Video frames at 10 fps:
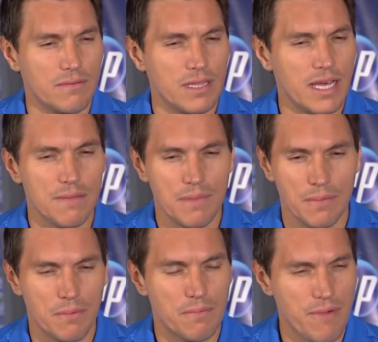a lot of
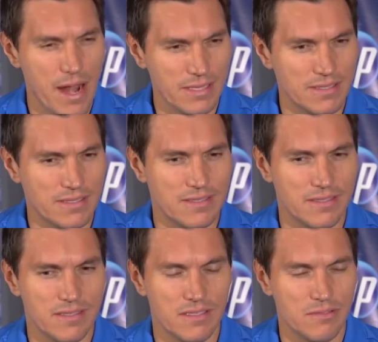people
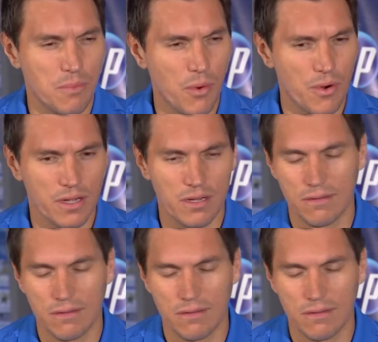practices the sport